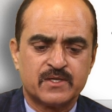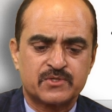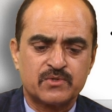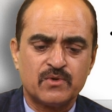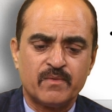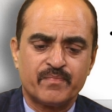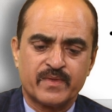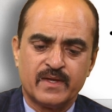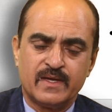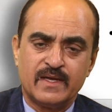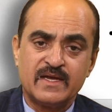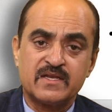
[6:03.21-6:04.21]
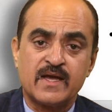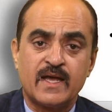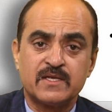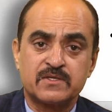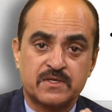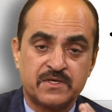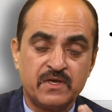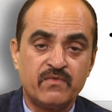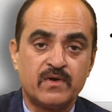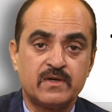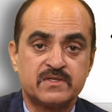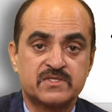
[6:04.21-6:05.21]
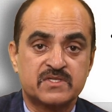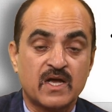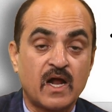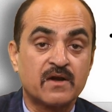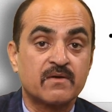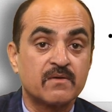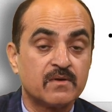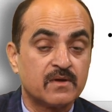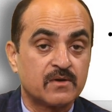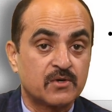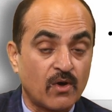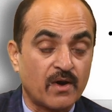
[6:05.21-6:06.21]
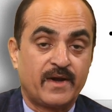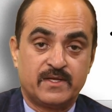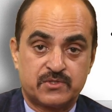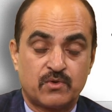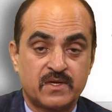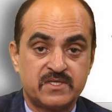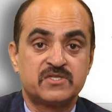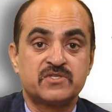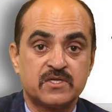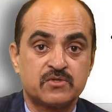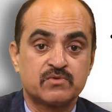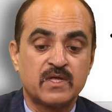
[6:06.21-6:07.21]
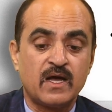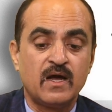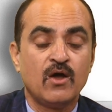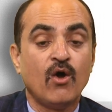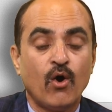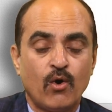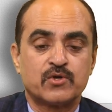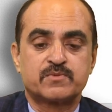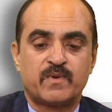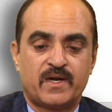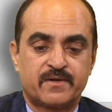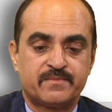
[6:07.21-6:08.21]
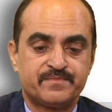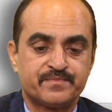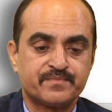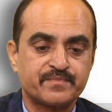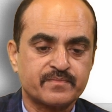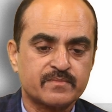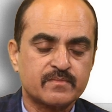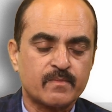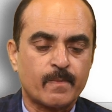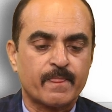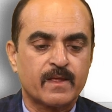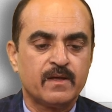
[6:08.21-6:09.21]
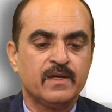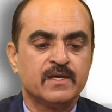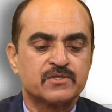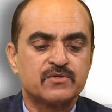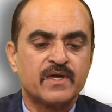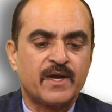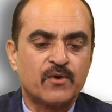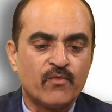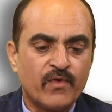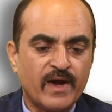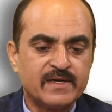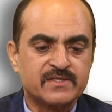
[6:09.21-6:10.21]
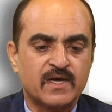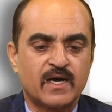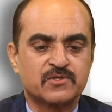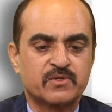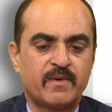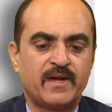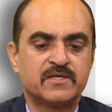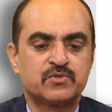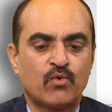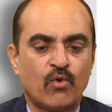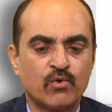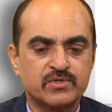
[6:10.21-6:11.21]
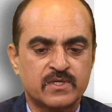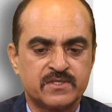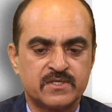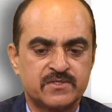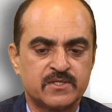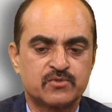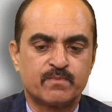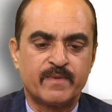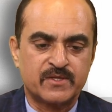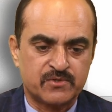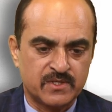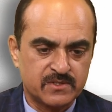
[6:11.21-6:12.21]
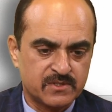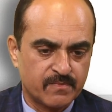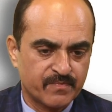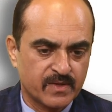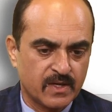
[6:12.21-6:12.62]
so it has given salt tolerance or resistance to the host plant. So, the endophytes also manage host resistance to pathogens.